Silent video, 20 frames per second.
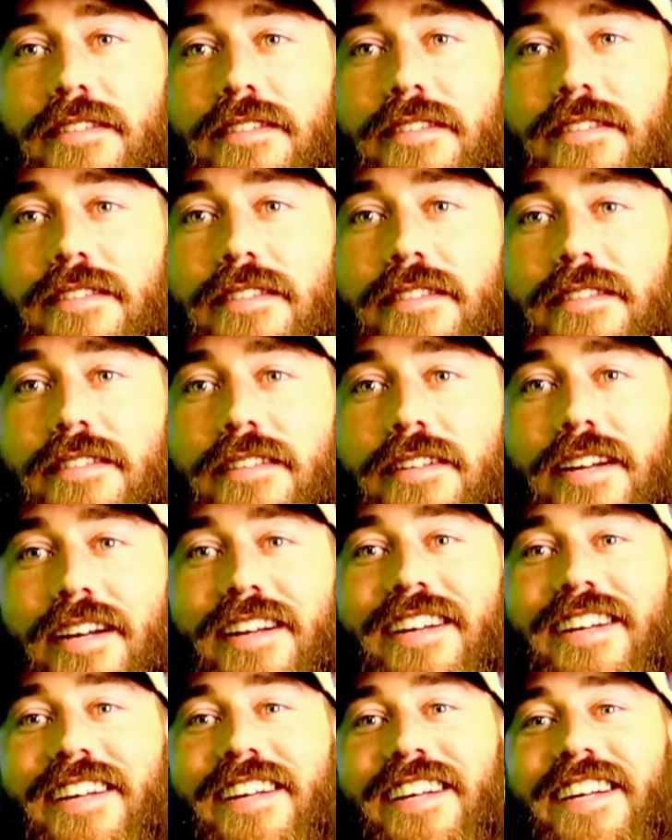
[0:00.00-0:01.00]
Oh, I've
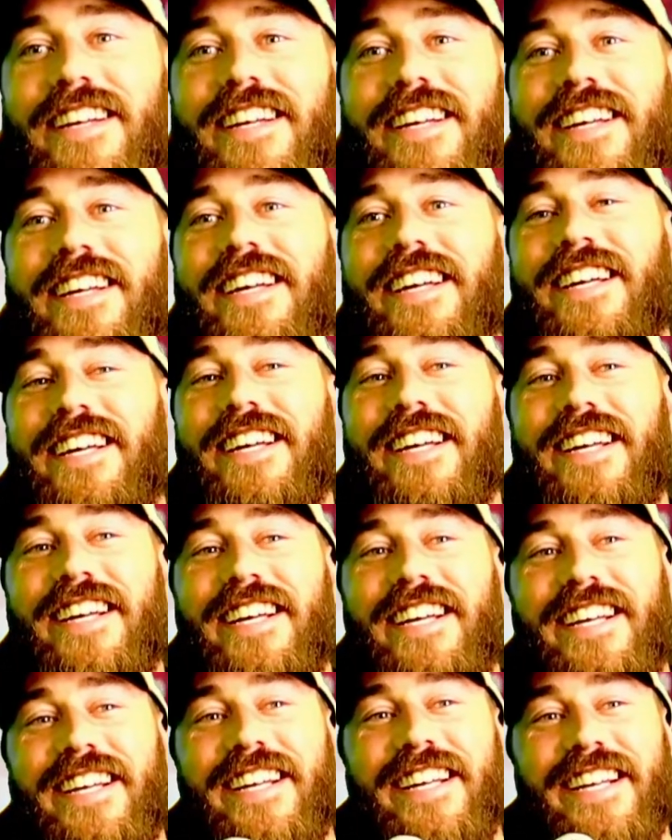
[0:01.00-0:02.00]
cost you there.
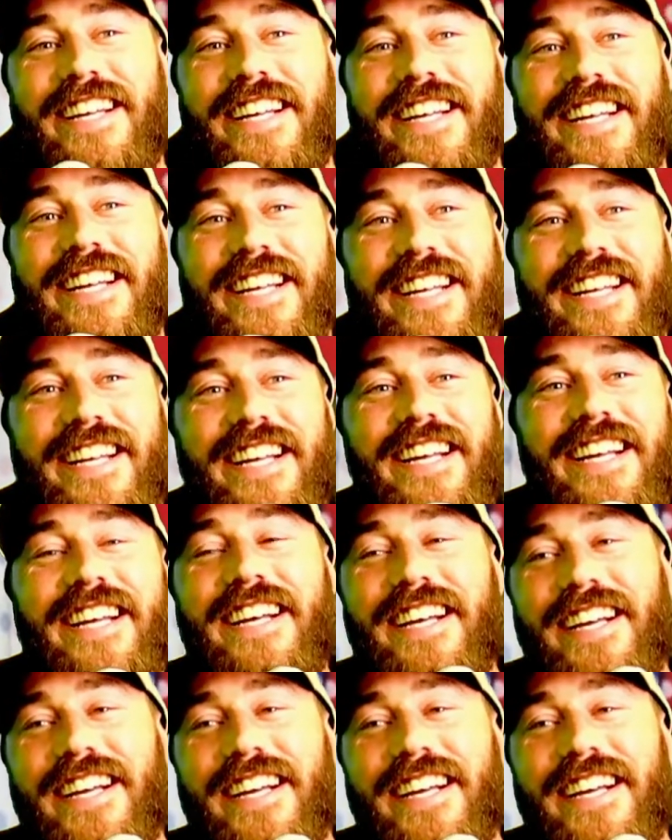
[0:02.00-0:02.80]
I've cost him there.